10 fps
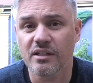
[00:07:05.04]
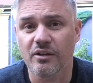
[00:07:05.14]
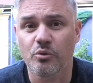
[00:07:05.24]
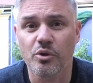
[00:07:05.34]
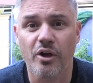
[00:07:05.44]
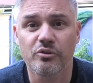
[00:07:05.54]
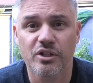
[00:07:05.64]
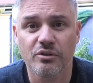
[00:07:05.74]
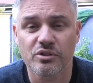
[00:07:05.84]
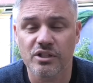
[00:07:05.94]
all the
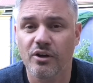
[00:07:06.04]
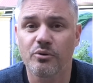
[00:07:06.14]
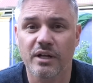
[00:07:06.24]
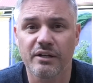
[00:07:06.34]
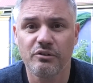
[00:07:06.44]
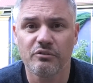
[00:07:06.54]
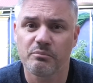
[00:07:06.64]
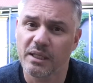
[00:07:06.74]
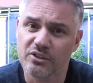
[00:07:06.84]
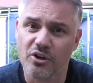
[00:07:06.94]
hotels in the whole country were
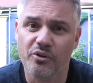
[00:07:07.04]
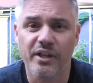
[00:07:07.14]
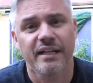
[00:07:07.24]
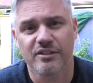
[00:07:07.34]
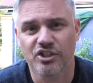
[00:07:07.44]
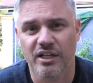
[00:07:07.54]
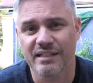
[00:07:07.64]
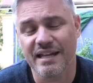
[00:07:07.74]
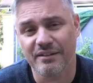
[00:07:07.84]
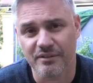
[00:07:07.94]
being told they had to shut
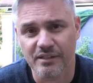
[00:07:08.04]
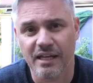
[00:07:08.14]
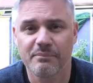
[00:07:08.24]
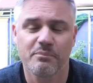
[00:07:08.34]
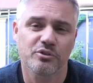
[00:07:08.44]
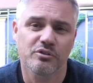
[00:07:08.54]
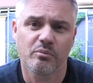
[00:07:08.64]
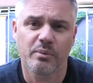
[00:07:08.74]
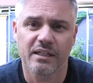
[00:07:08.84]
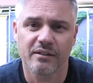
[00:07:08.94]
down, the airports
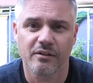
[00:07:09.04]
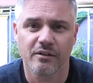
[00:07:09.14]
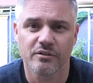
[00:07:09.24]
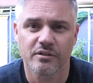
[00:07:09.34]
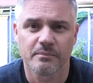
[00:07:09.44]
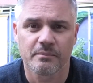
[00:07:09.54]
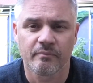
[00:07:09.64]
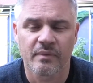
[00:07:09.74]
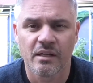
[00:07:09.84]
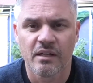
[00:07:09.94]
were being closed.
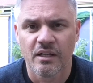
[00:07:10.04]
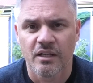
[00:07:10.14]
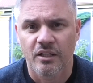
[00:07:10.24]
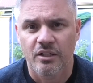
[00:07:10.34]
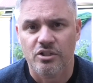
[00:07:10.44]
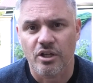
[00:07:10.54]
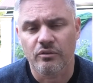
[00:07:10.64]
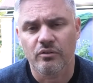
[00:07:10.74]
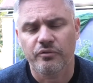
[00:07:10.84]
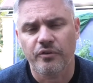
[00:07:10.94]

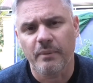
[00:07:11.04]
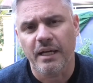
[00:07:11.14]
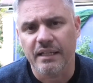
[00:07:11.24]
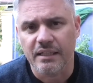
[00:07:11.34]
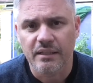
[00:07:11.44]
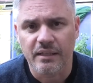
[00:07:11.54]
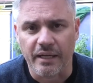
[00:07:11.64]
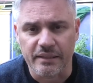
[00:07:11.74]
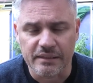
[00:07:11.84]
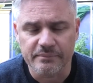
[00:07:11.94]
So from a
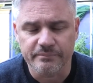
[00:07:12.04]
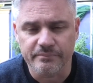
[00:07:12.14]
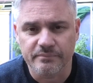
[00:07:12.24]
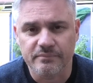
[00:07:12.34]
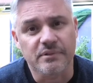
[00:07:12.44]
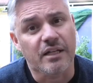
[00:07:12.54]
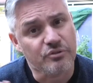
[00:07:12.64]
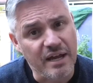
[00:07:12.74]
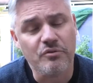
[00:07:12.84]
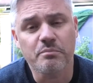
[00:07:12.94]

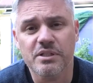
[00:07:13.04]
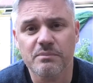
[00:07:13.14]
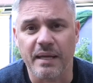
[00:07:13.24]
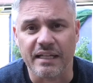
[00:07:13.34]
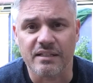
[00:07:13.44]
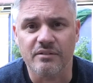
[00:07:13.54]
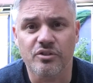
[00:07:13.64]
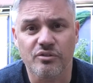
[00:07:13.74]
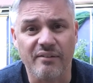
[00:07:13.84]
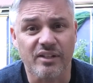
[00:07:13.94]
travel perspective,
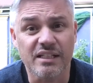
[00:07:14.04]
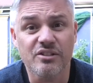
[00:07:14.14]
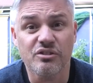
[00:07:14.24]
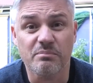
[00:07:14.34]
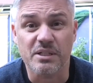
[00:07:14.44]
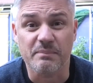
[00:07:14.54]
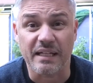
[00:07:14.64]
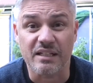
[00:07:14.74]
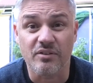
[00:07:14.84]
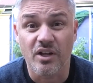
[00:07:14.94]
a travel industry
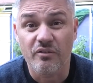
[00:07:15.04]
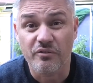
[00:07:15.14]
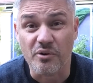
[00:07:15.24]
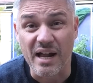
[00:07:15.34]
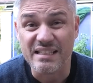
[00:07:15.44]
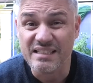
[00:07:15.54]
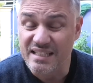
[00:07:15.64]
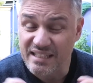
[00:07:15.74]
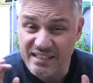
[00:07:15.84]
perspective, for us,